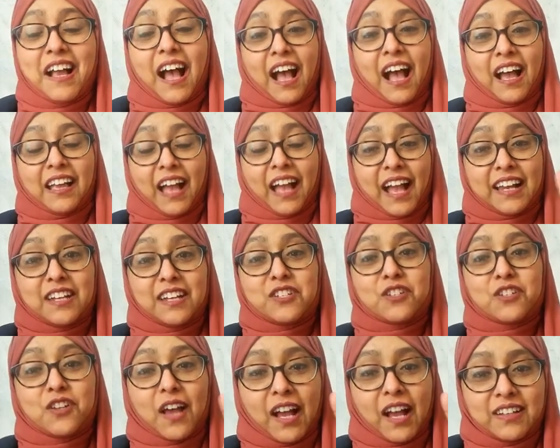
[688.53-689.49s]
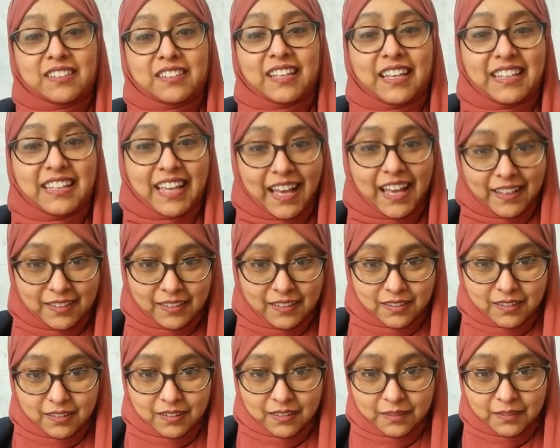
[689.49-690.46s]
I need to know how to say
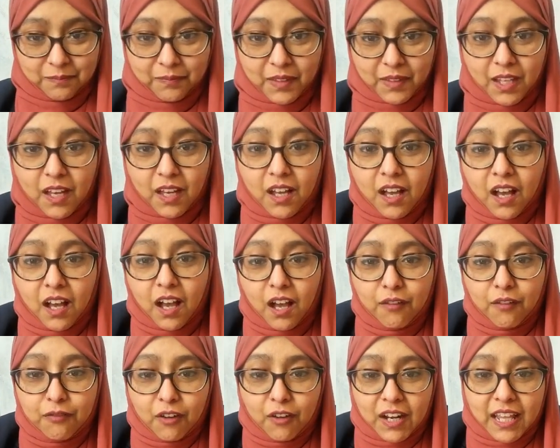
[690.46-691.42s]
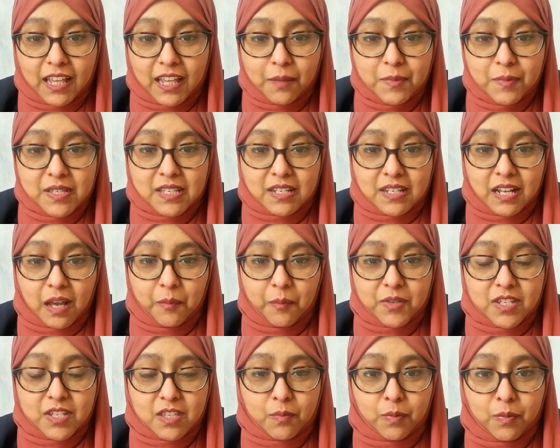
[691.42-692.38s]
yes. Folayemi said, how
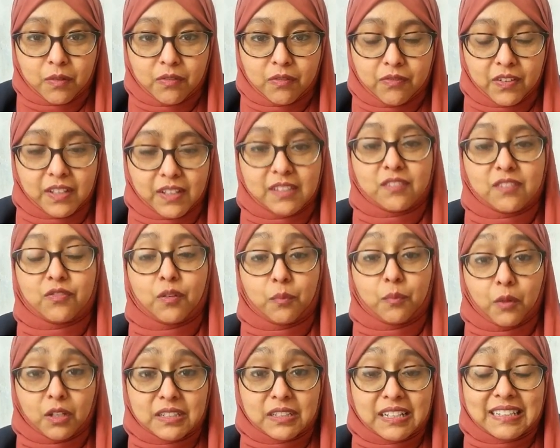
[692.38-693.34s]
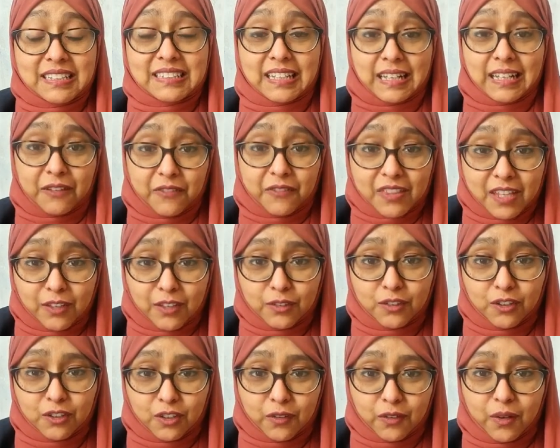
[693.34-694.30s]
much is the proof of funds? For Malta, it's
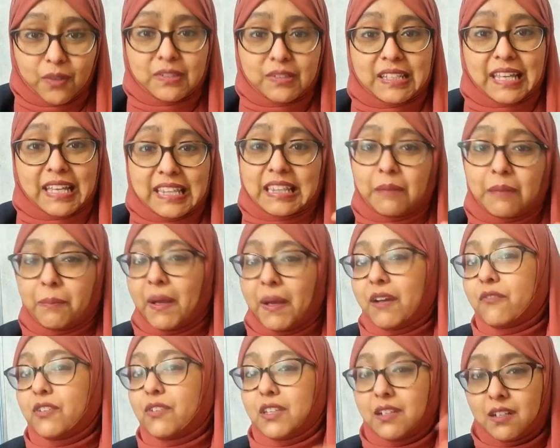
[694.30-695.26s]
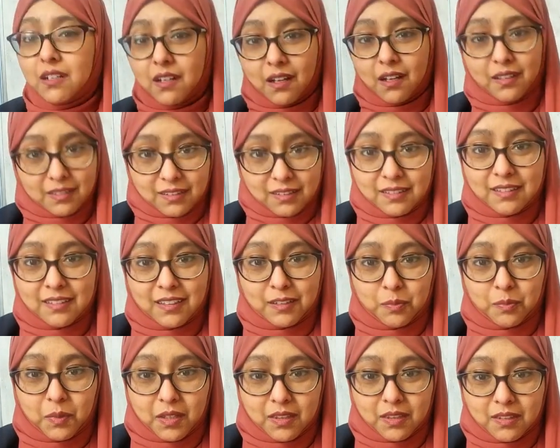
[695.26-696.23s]
11,000 euros in the bank for the last
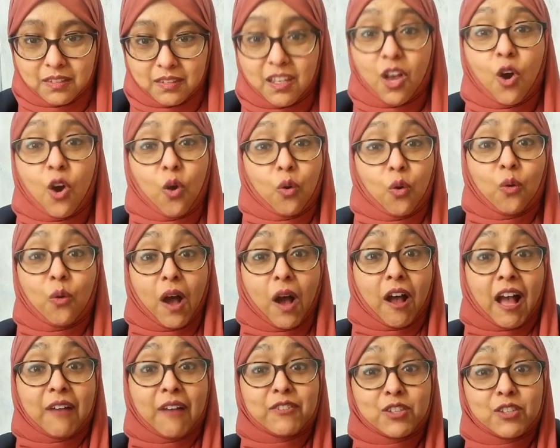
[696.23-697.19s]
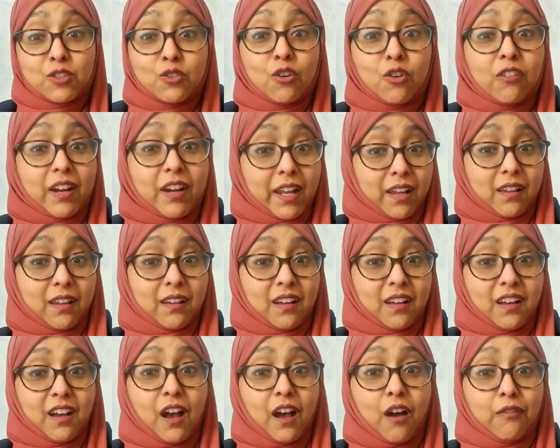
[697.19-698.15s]
6 months. Oh, I have a story.
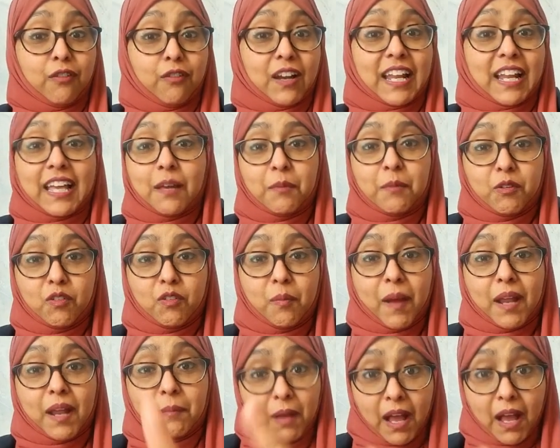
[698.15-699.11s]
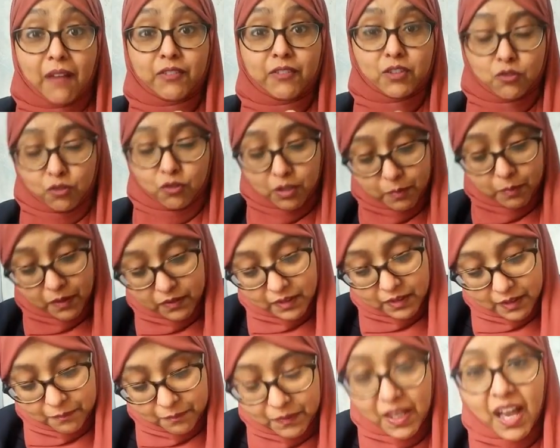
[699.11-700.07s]
Folayemi, remind me, I have a story about
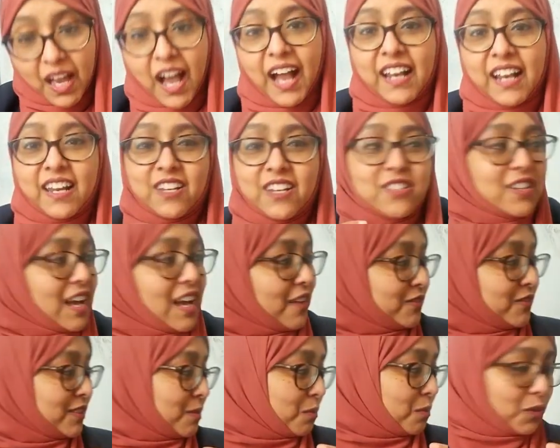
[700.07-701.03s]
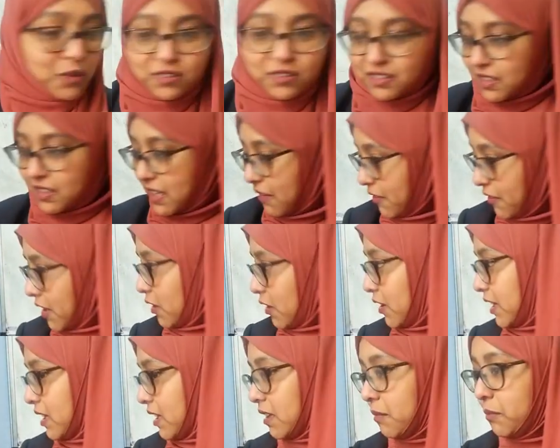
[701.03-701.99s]
that. I need to have some music. Have I
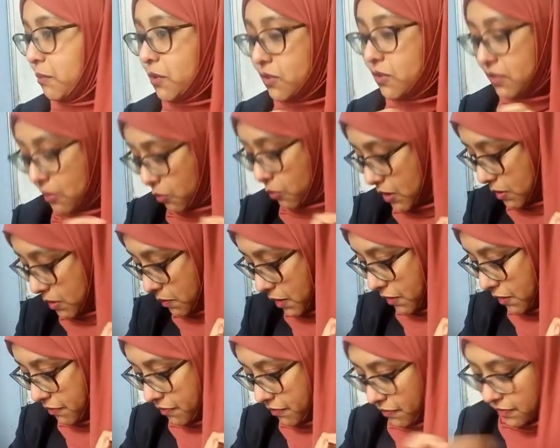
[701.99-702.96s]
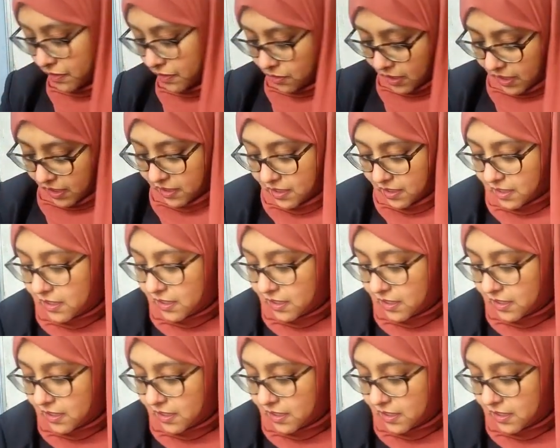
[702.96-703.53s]
got any music? Where's my... Okay.